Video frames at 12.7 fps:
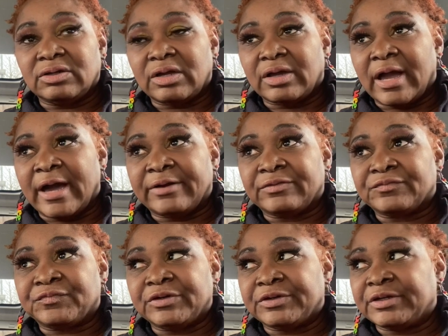I don't
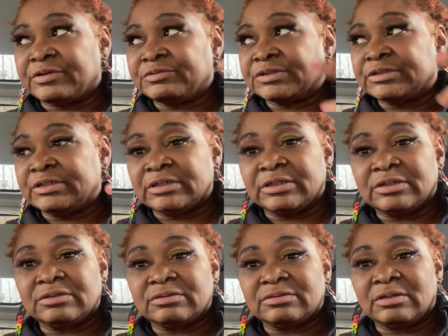feel that it was
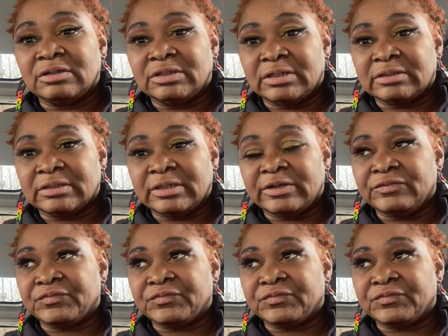a good thing